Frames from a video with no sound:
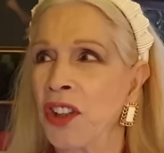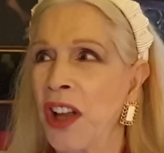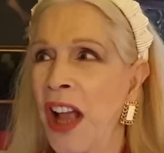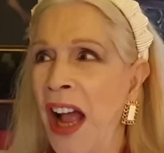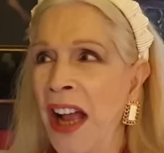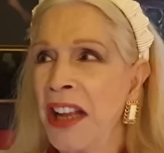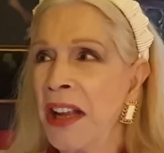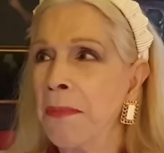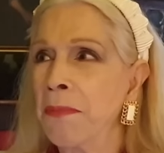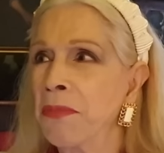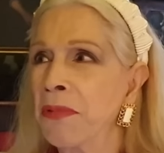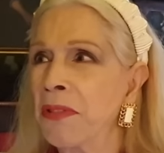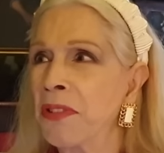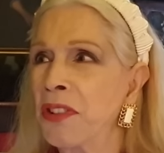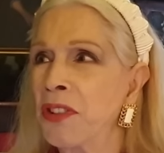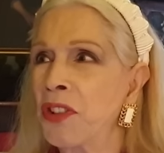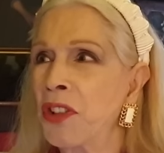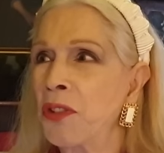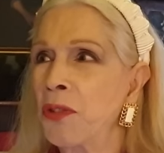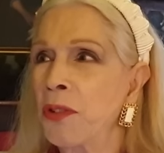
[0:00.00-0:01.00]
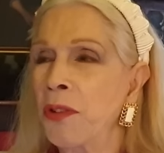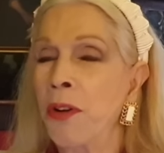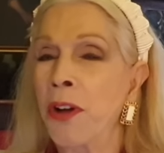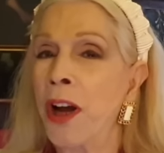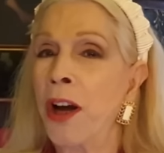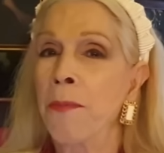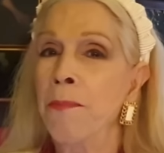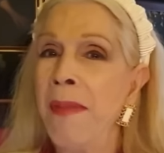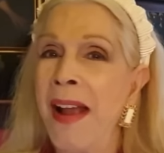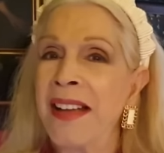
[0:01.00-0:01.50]
I am,
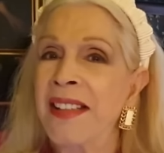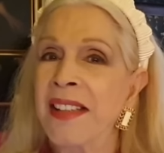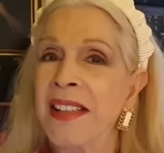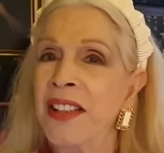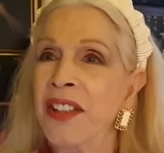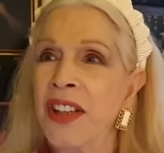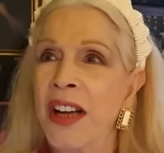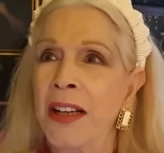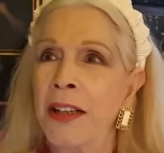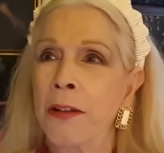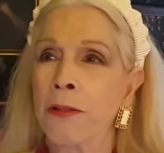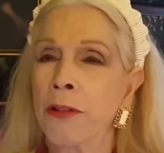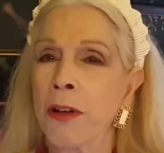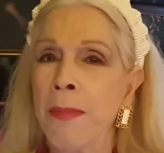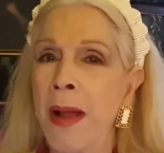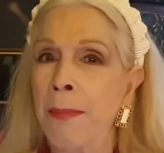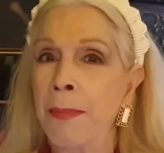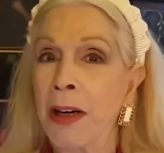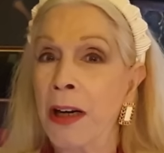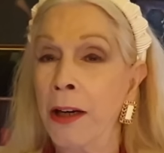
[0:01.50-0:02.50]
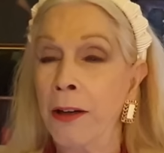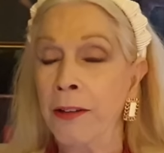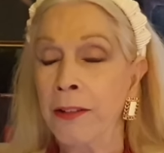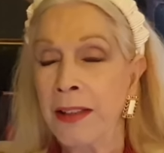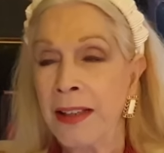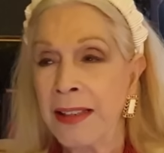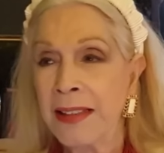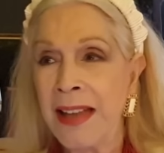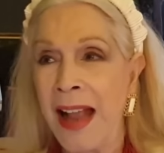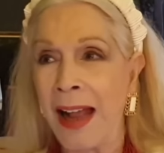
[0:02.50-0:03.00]
her message, I don't remember her
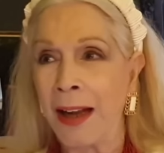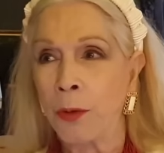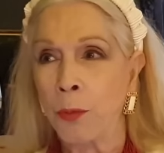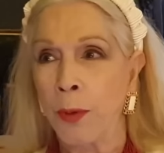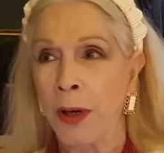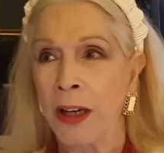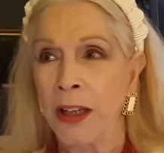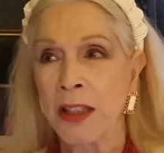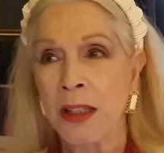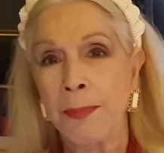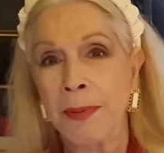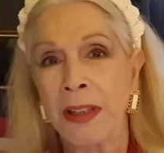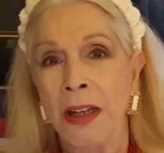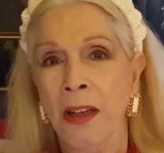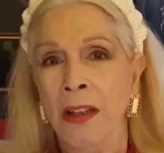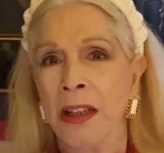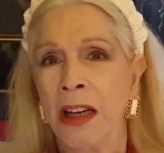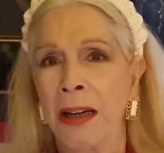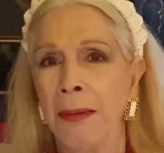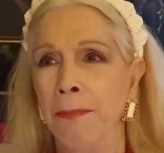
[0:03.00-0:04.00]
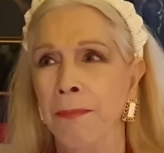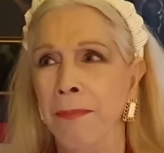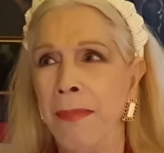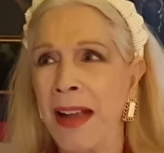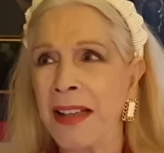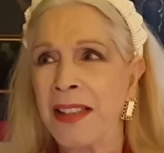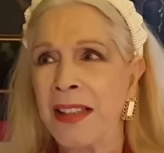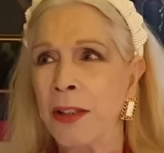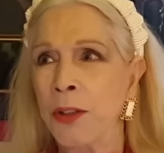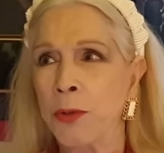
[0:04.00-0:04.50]
exact words, but her
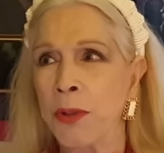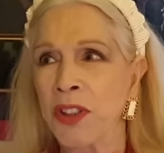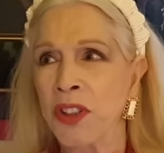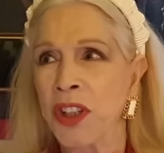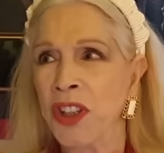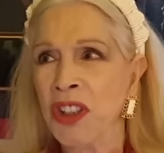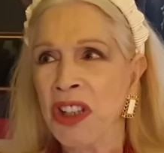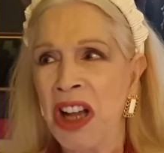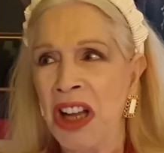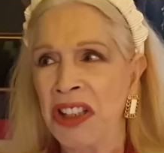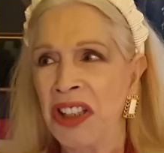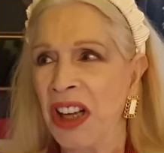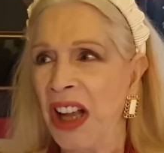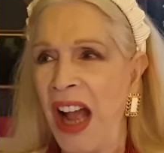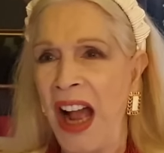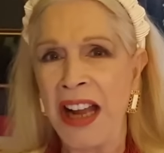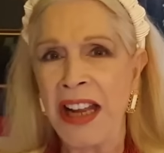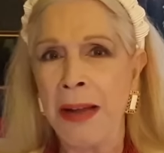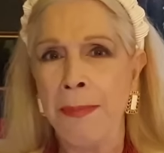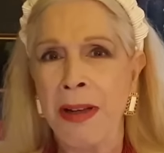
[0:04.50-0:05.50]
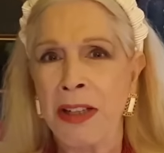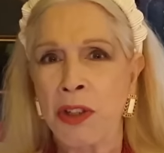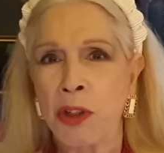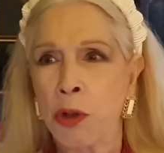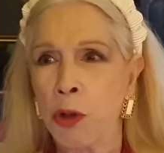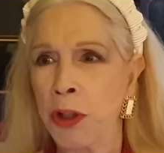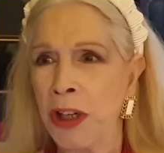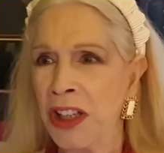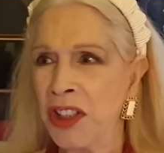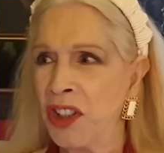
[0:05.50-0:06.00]
message was, and I am as
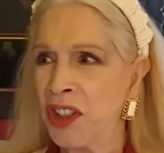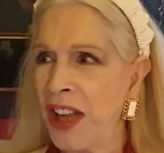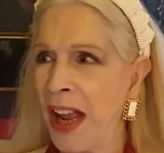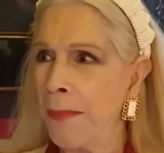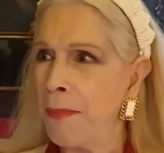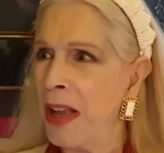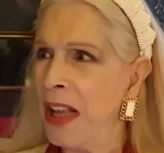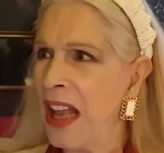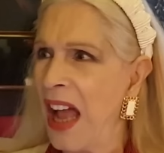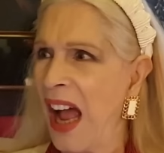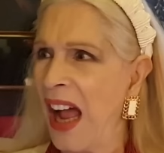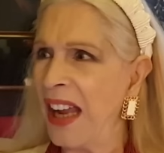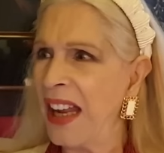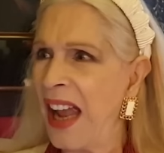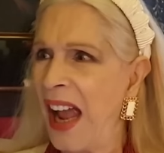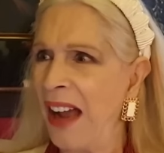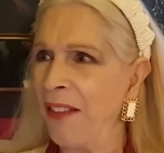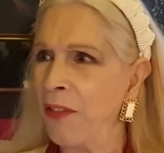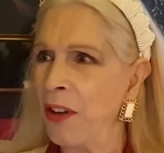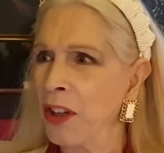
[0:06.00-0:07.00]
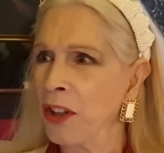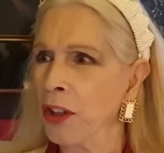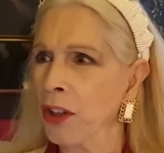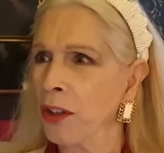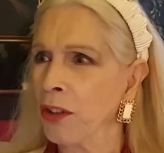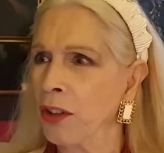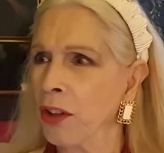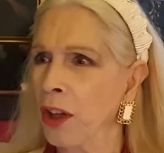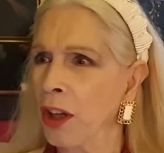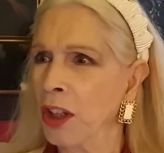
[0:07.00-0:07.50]
good as them. I have
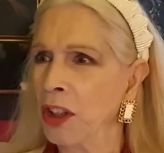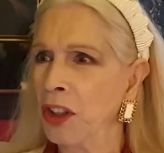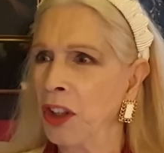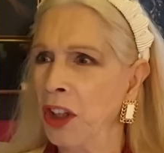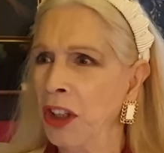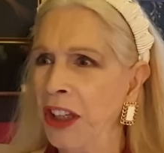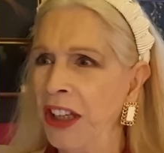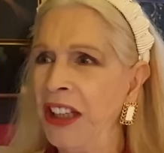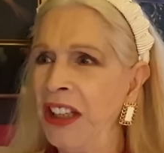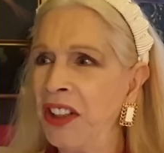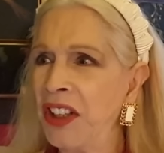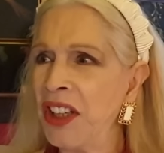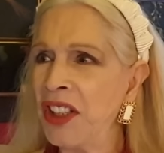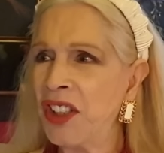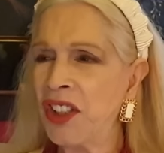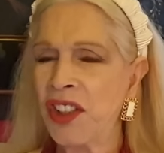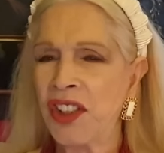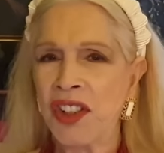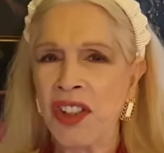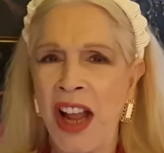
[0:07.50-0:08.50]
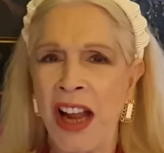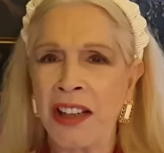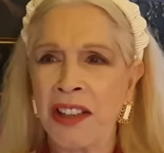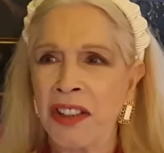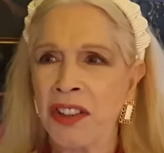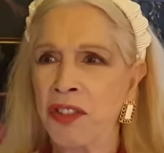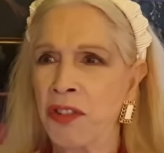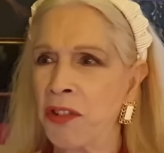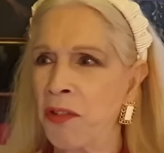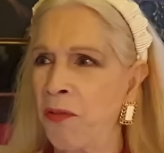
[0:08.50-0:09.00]
Lee this,
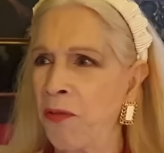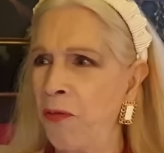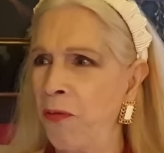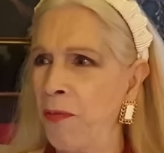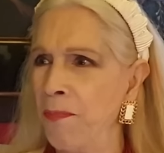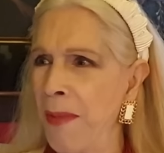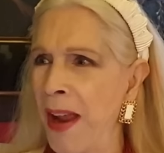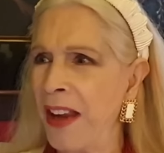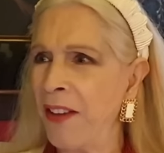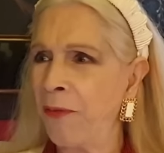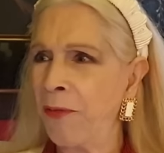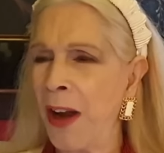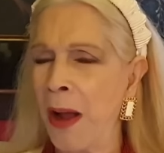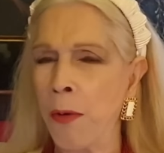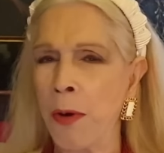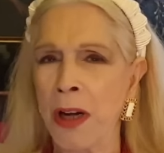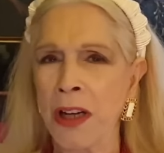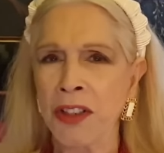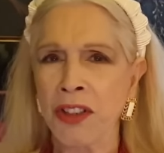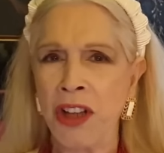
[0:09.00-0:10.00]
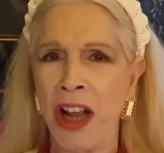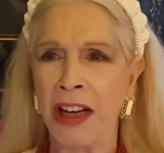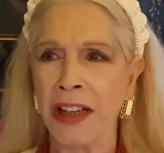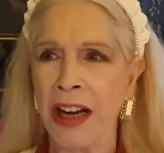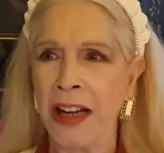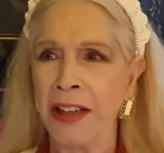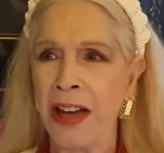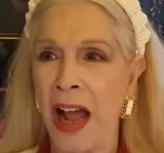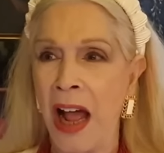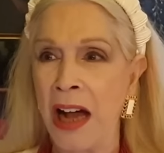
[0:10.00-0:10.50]
that, Mayflower,
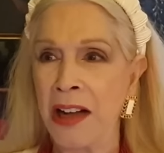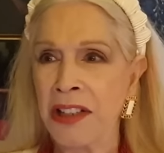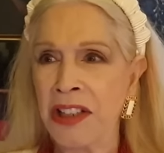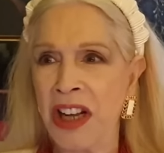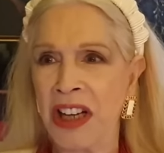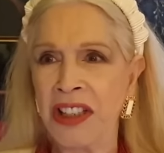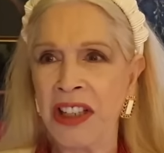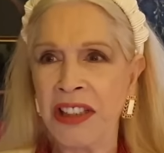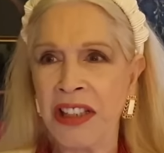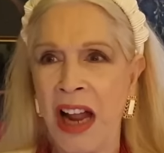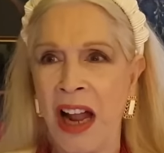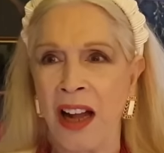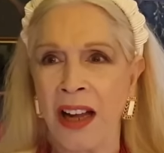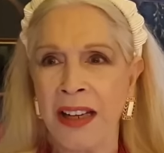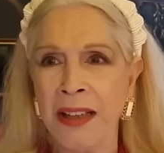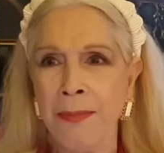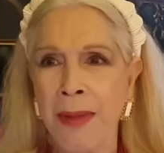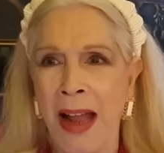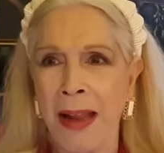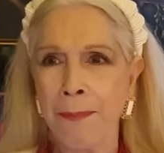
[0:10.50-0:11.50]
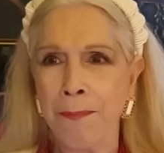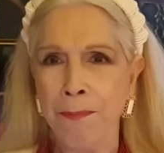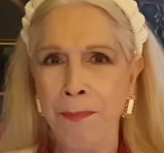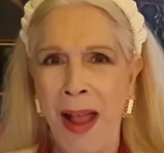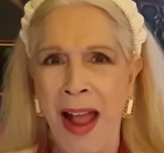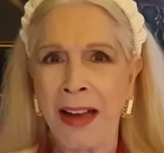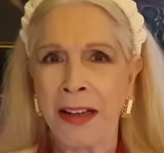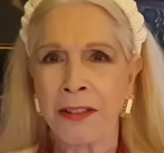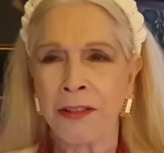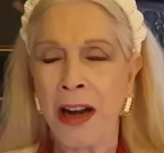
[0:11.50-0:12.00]
da-da-da, da-da-da, in my
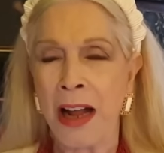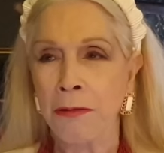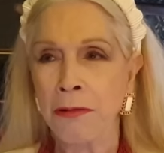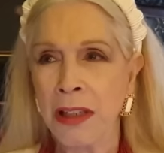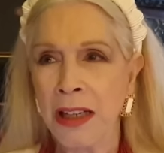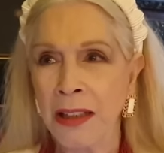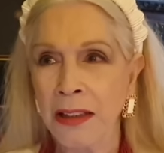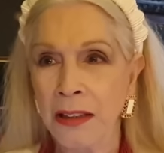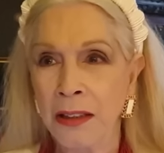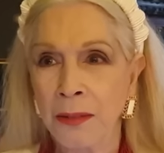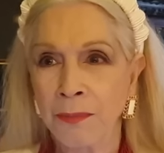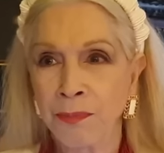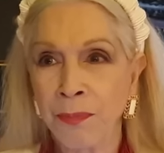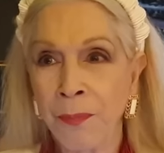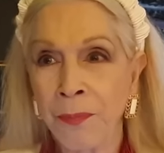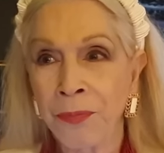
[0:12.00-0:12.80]
background.